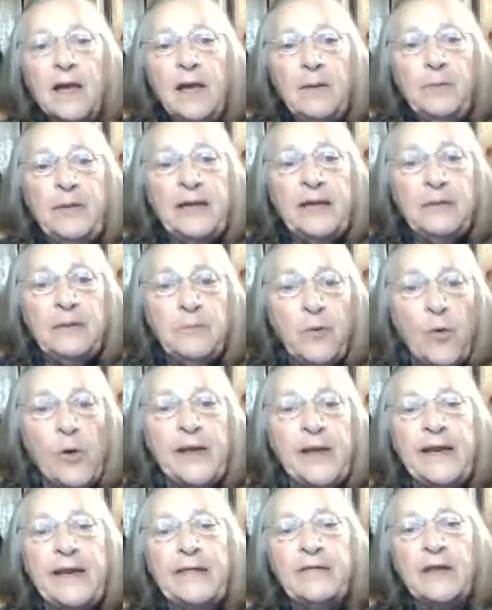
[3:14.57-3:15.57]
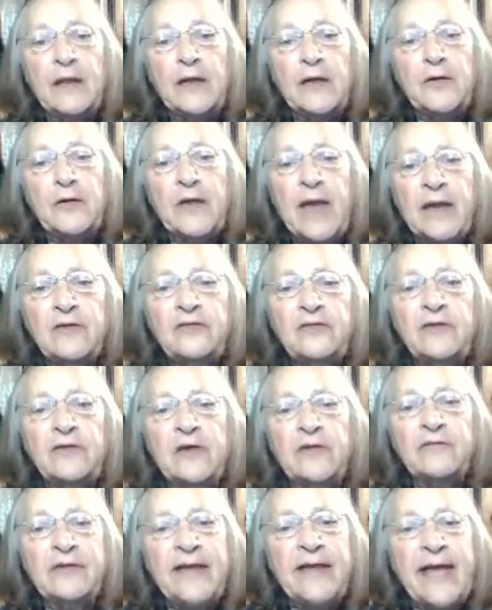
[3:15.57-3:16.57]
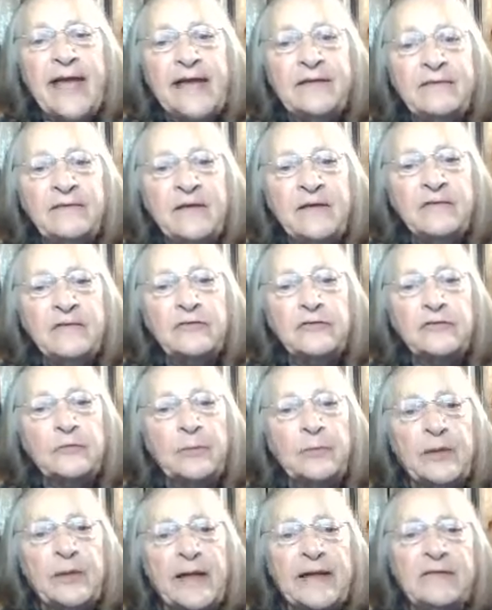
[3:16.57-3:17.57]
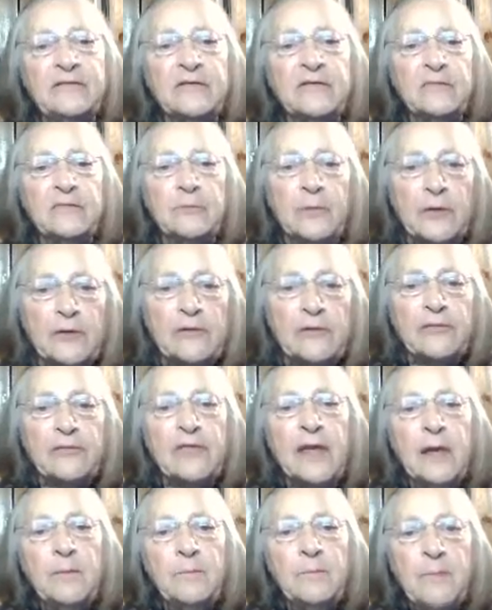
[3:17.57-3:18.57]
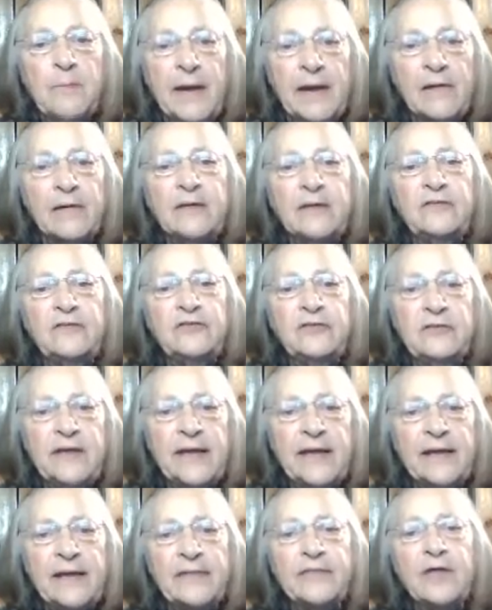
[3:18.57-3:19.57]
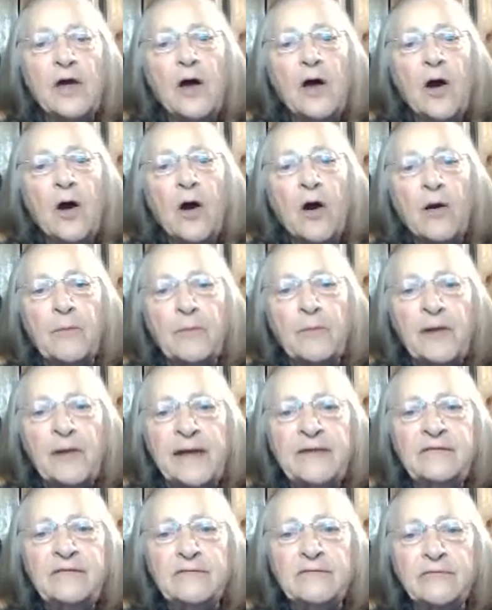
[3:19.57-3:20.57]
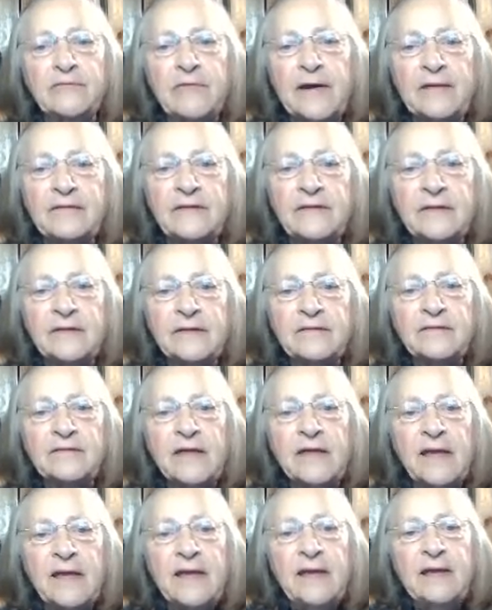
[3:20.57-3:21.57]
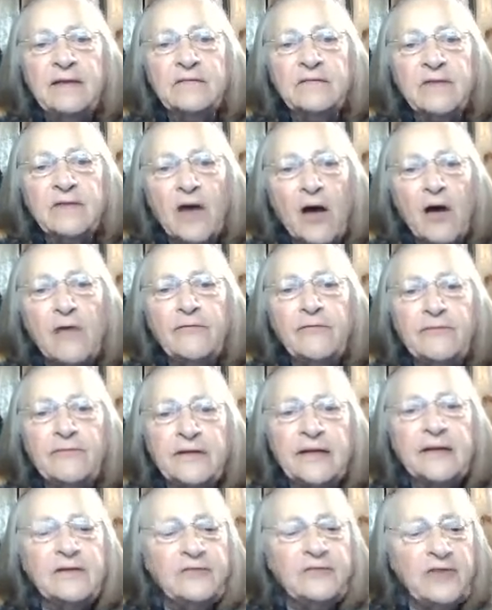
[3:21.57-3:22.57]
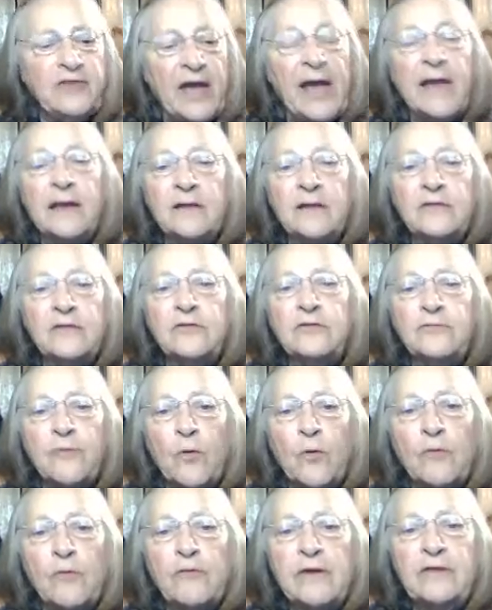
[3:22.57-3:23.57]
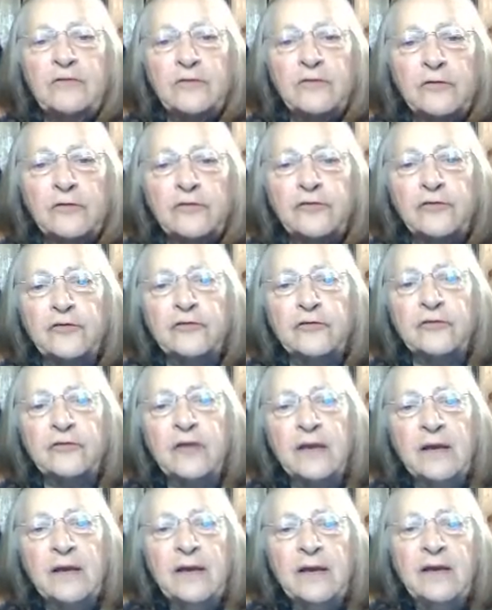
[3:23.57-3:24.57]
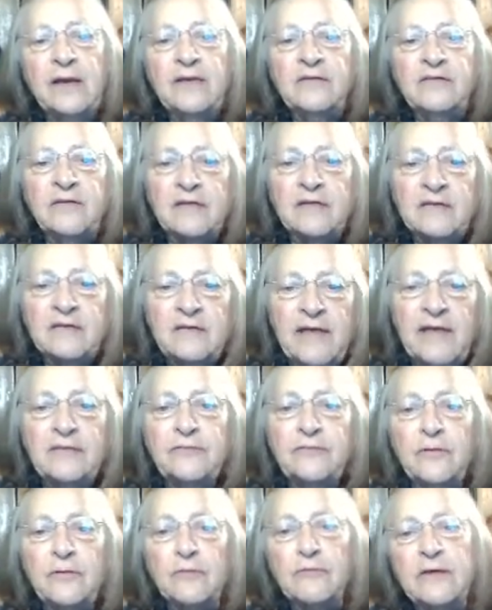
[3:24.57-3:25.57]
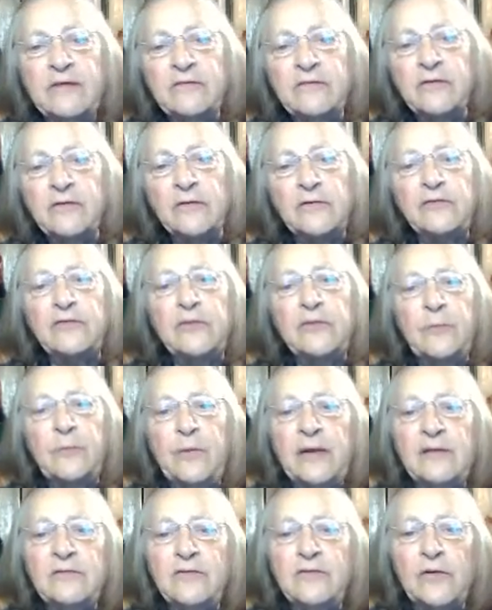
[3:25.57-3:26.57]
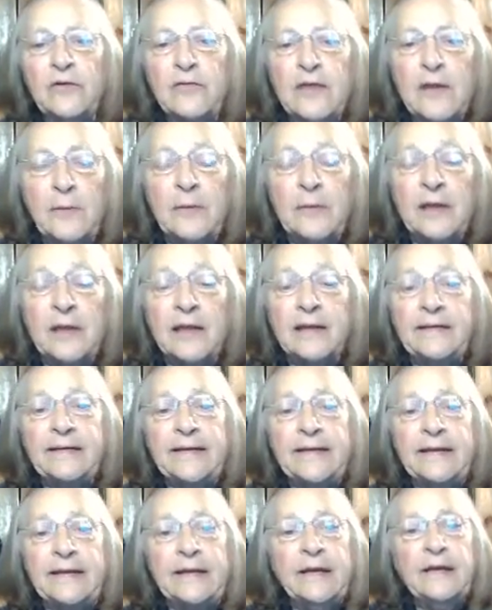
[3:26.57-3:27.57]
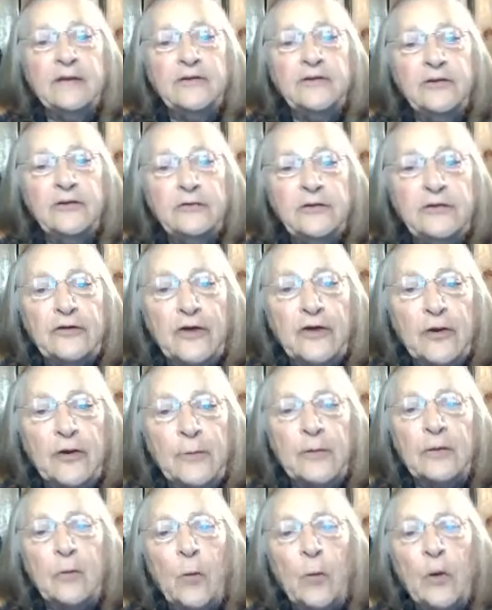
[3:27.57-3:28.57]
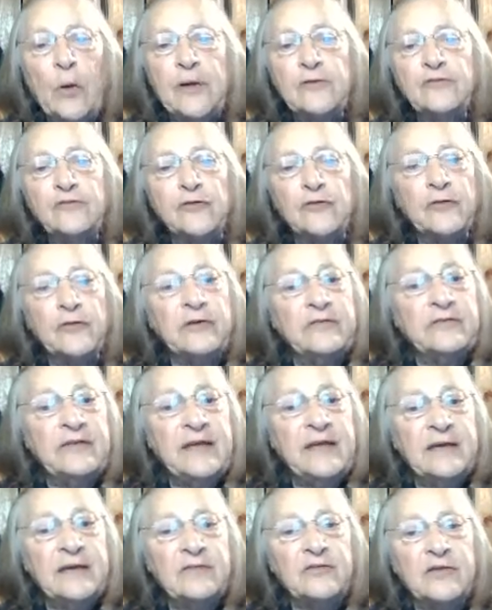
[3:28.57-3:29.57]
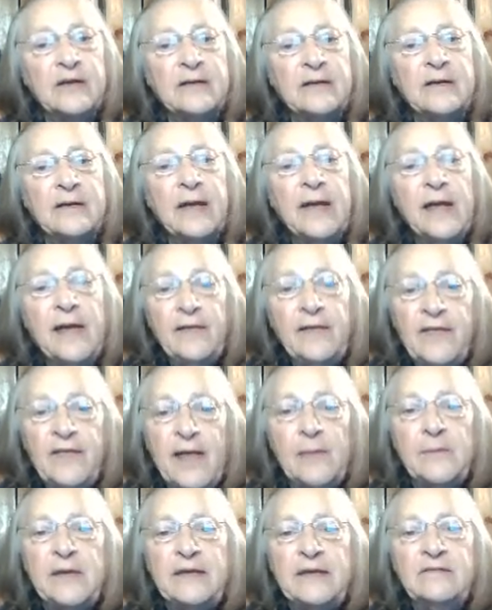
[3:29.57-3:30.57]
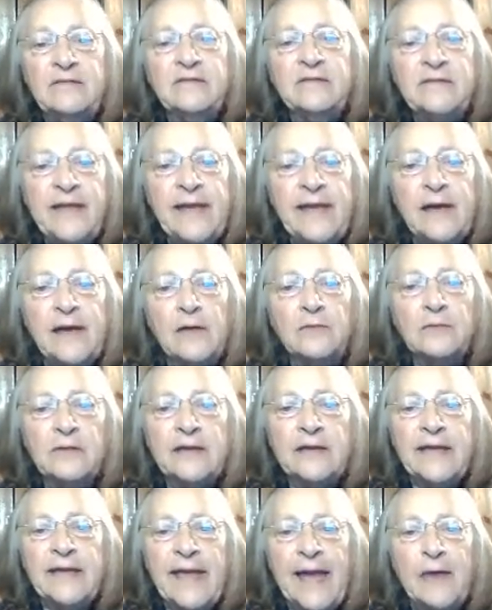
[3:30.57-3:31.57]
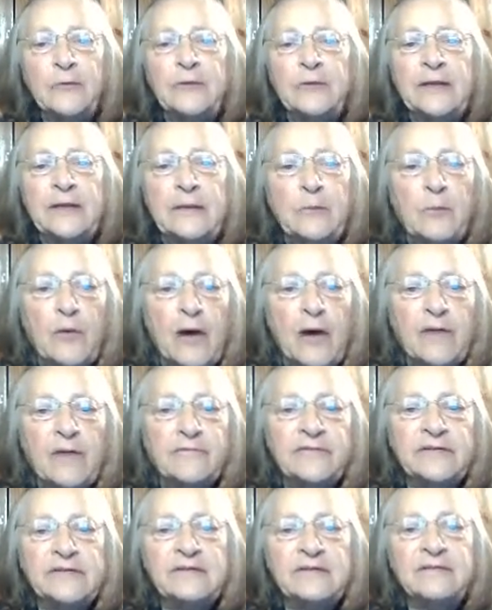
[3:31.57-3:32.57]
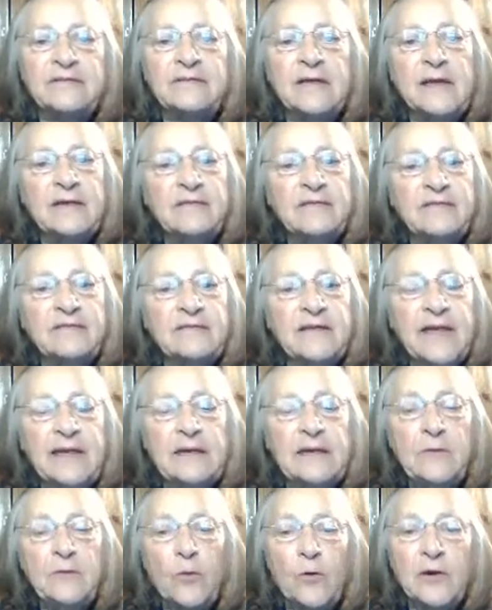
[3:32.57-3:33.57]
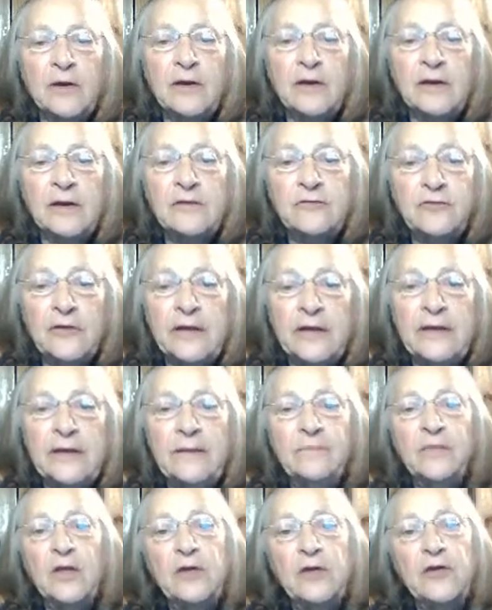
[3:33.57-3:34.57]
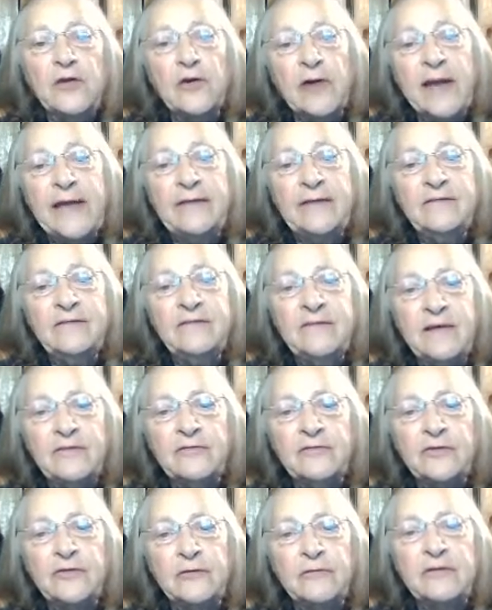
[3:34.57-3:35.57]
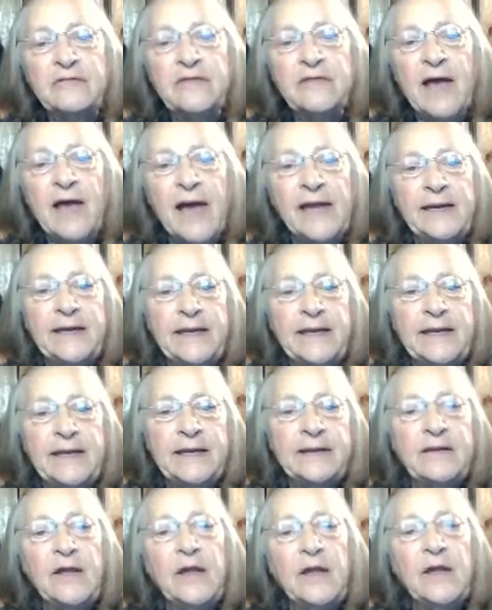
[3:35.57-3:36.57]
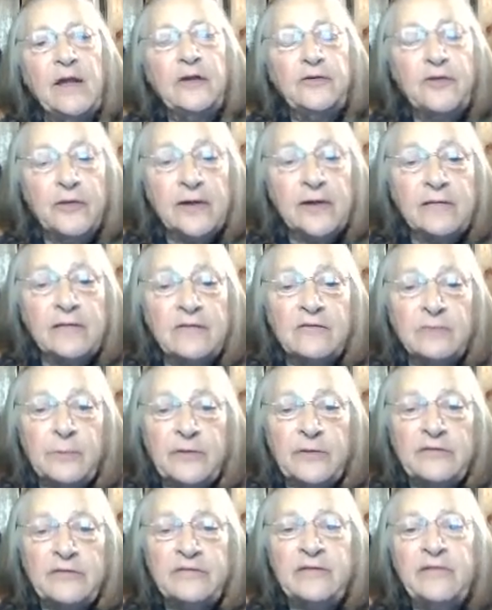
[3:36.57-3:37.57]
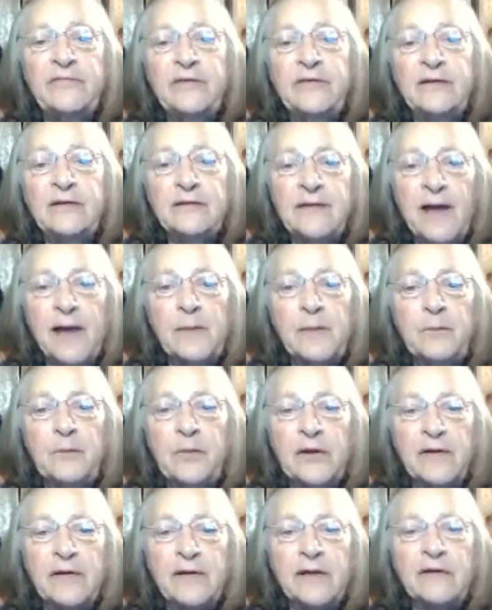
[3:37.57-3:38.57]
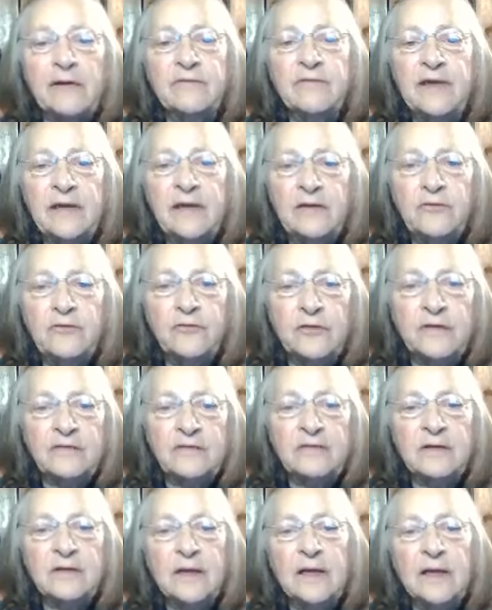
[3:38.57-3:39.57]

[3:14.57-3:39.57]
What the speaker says: Pinpointing the location of an ancestor's place of birth, marriage, death, or place of residence is often a challenge for researchers. Successful research depends on the ability to determine what jurisdiction, that means town, county, province, state, or country, your ancestor resided in during the specific time period of interest.